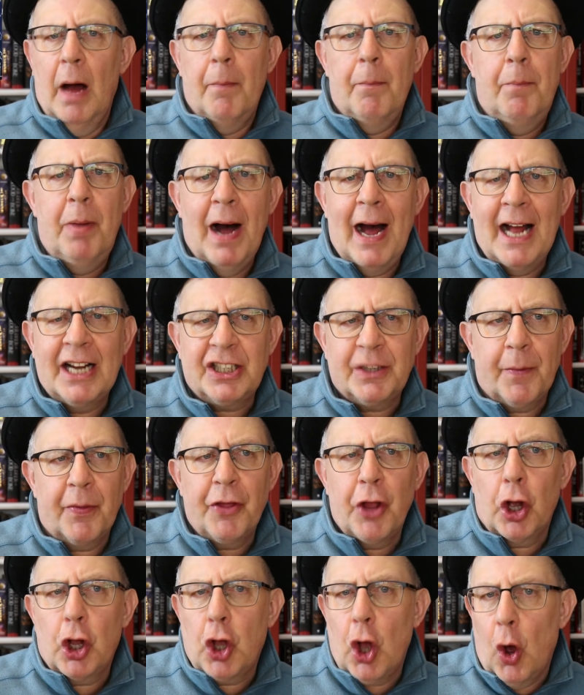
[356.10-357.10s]
But
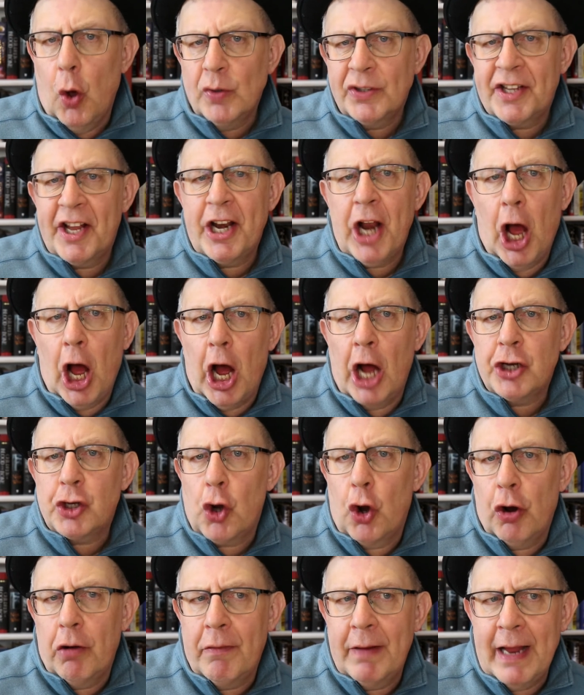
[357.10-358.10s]
the ghosts that haunt
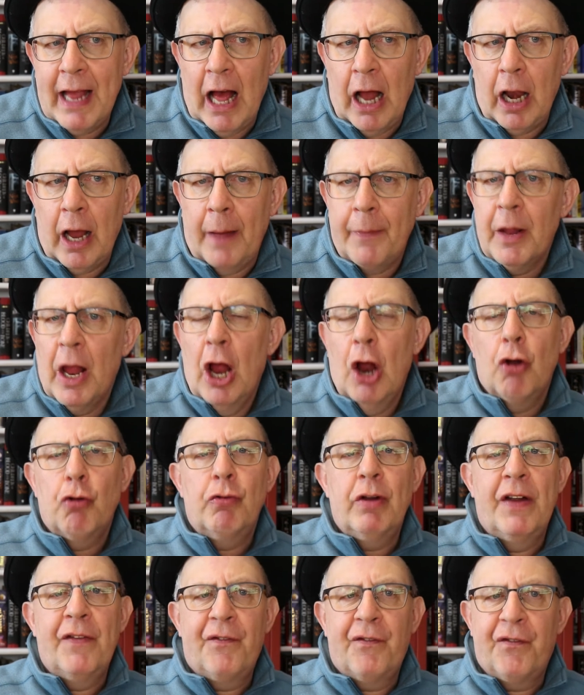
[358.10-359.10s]
Uriella
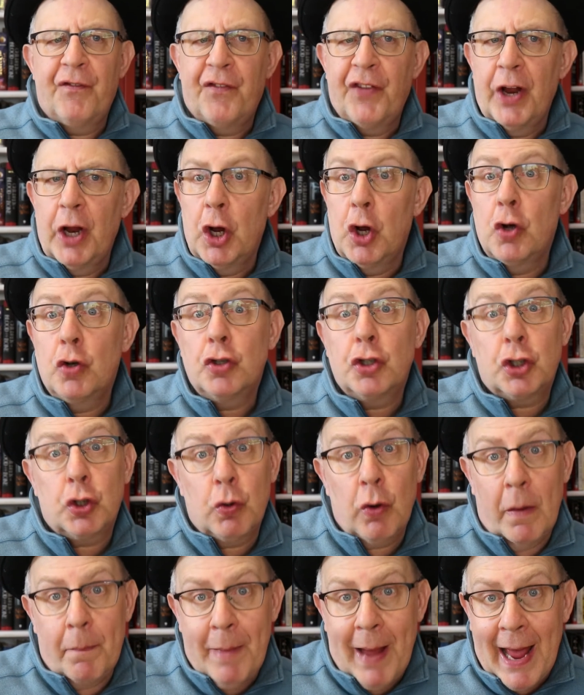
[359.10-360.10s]
refuse
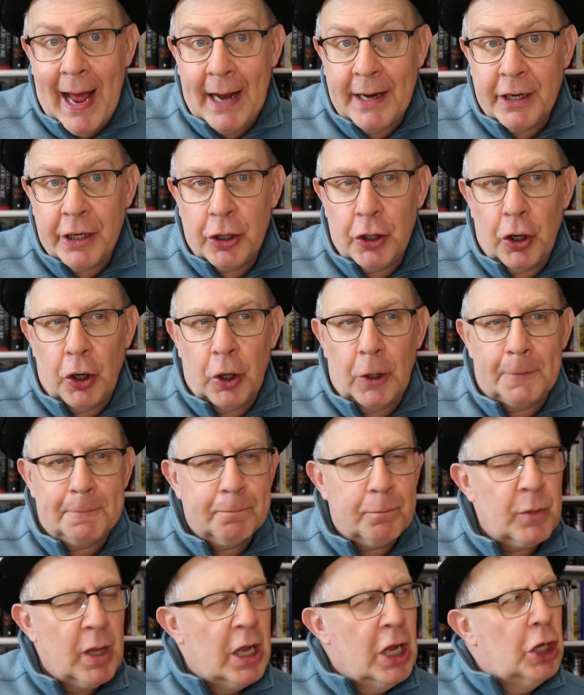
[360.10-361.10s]
to abandon her.
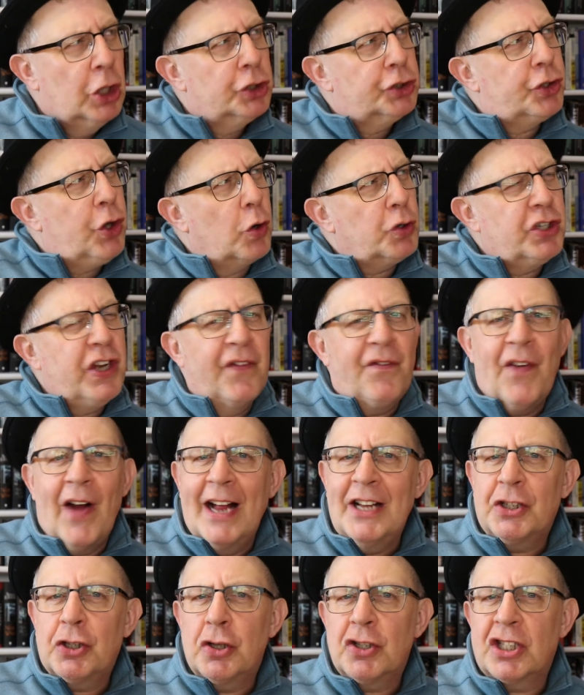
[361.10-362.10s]
So she
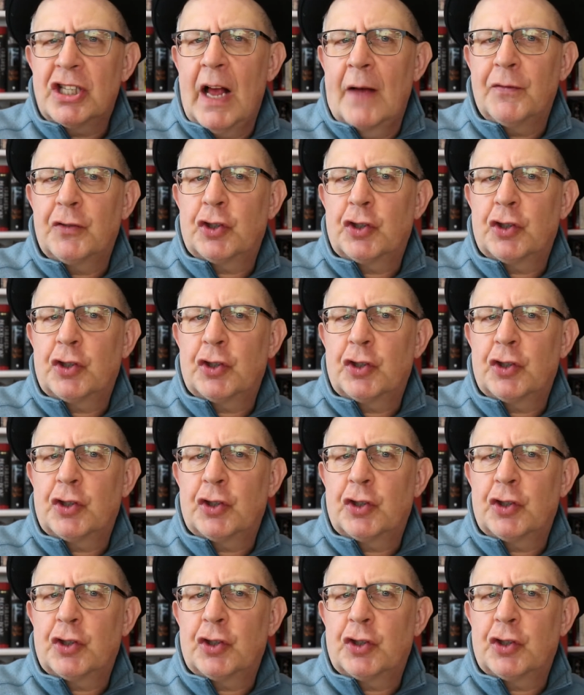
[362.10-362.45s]
finds herself